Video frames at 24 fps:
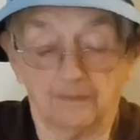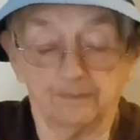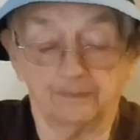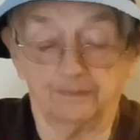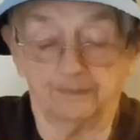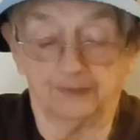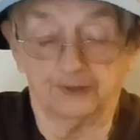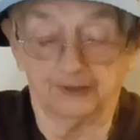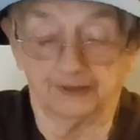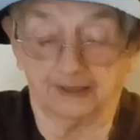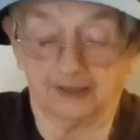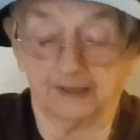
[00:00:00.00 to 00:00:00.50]

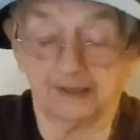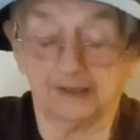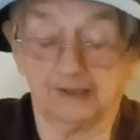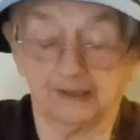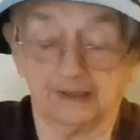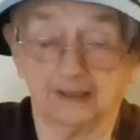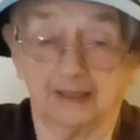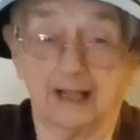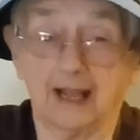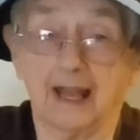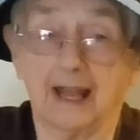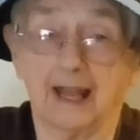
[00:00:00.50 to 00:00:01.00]
put us
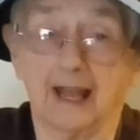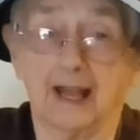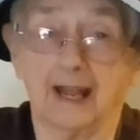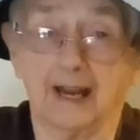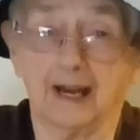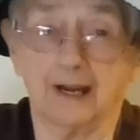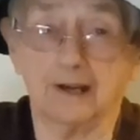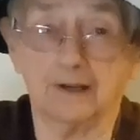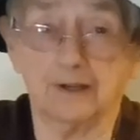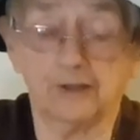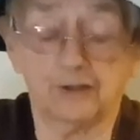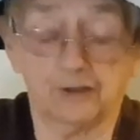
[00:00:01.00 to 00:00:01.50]
in a
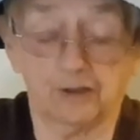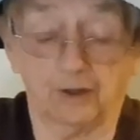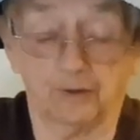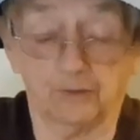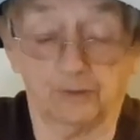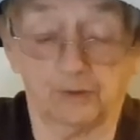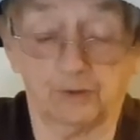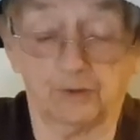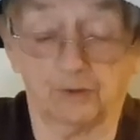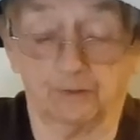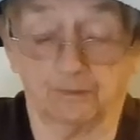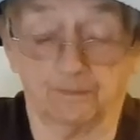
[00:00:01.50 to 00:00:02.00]
higher
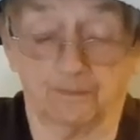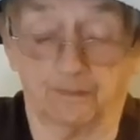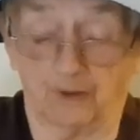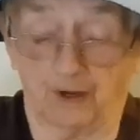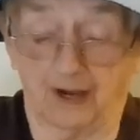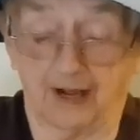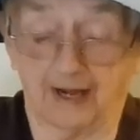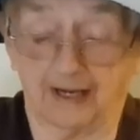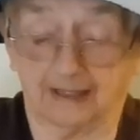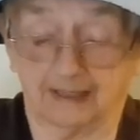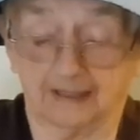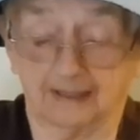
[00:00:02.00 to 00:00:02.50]
social
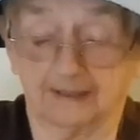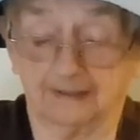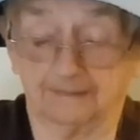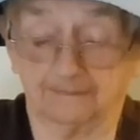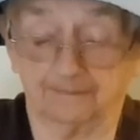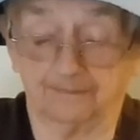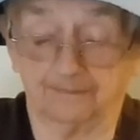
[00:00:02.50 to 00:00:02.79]
bracket.